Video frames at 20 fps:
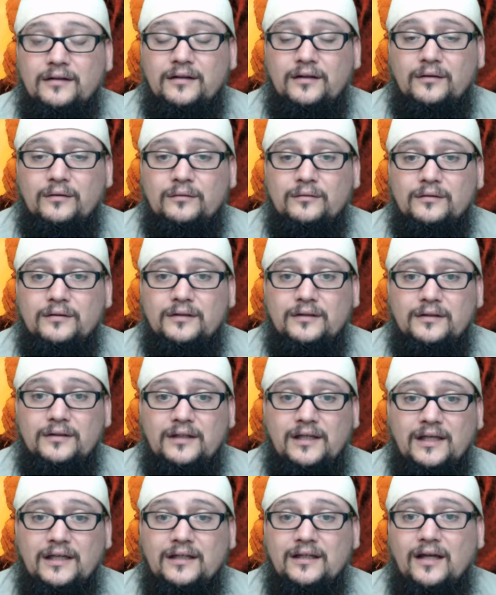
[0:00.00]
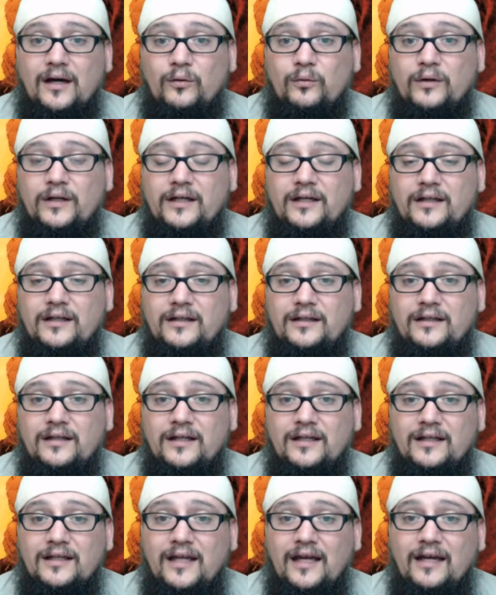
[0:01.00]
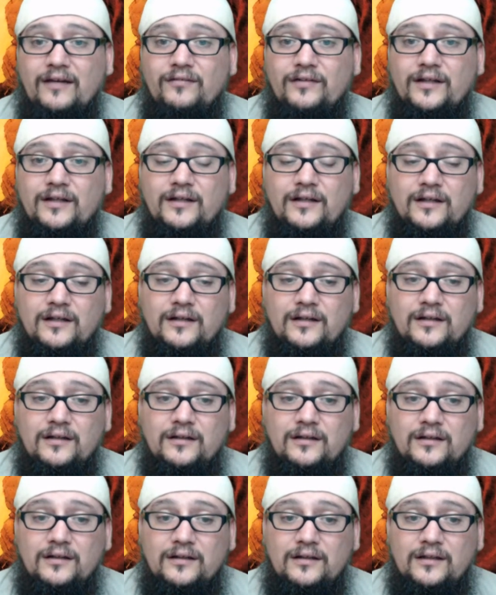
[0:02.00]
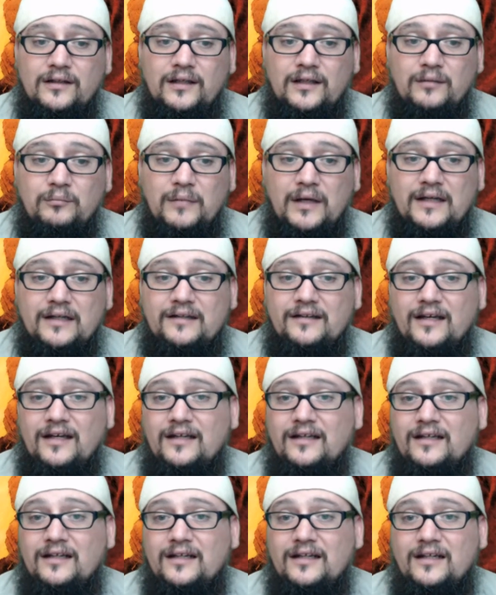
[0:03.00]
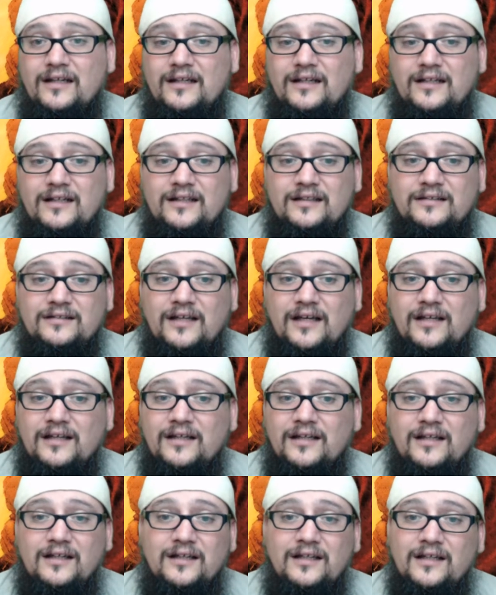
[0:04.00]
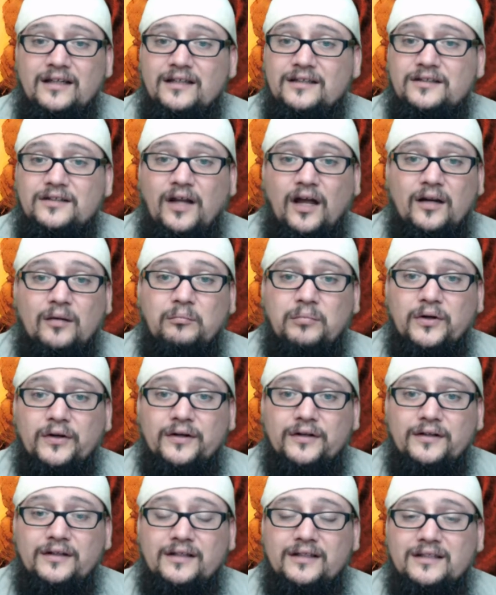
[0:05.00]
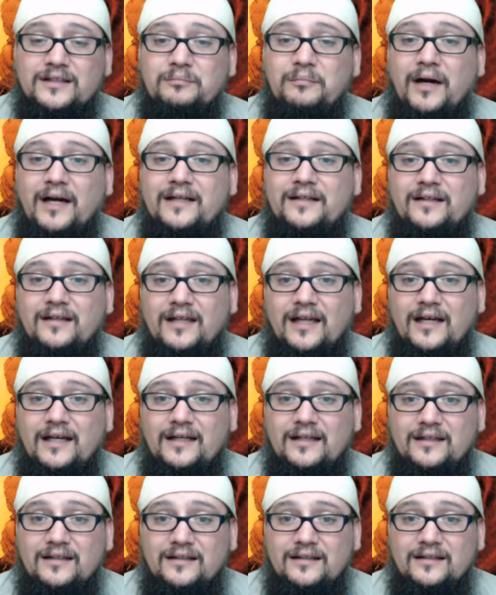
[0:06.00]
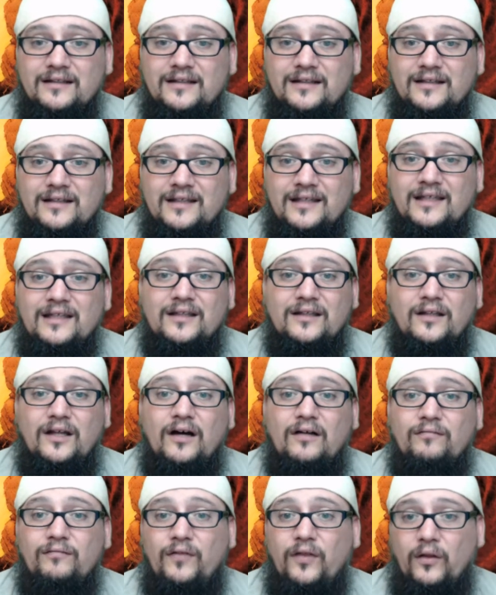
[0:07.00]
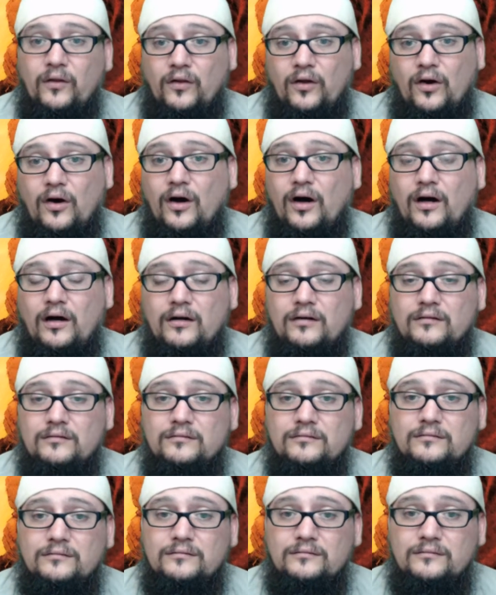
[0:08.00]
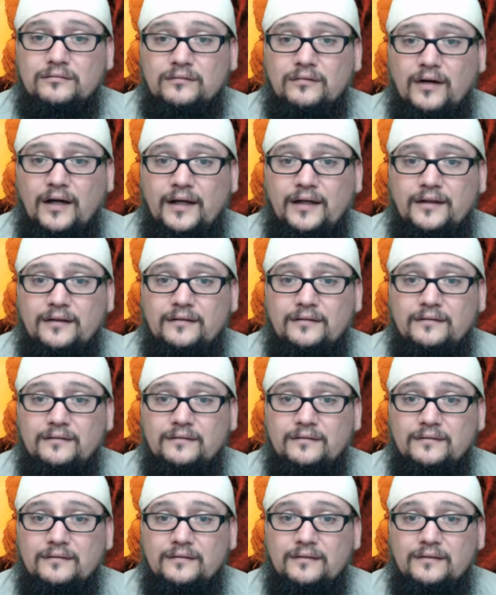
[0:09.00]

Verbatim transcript: You know, King David, King David, he meditated in He said, "It's not a burden; it's my delight." He loved the law, right?